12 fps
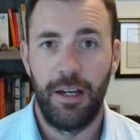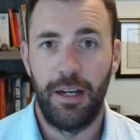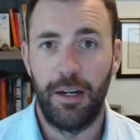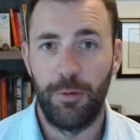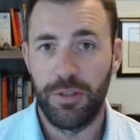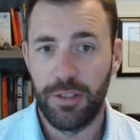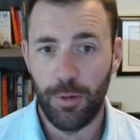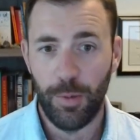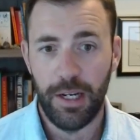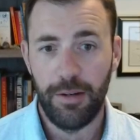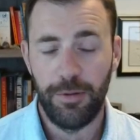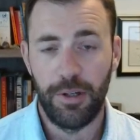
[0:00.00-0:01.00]
We're still
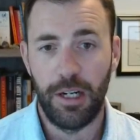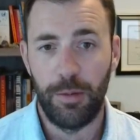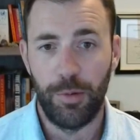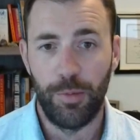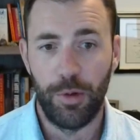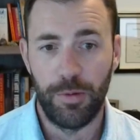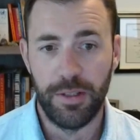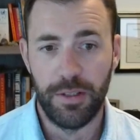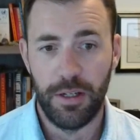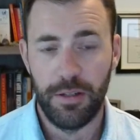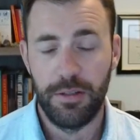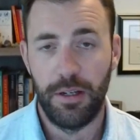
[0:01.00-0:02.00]
waiting for a couple more
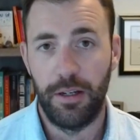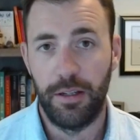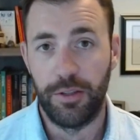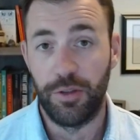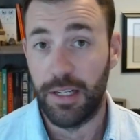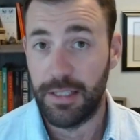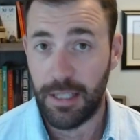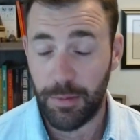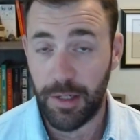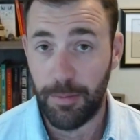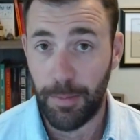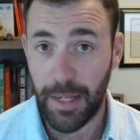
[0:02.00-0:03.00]
results on the trace
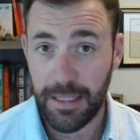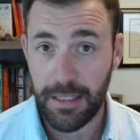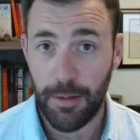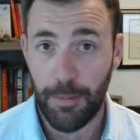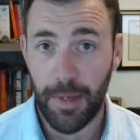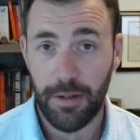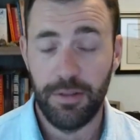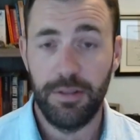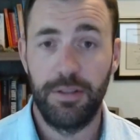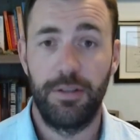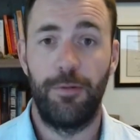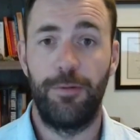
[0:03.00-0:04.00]
element base
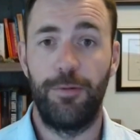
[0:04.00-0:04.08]
metals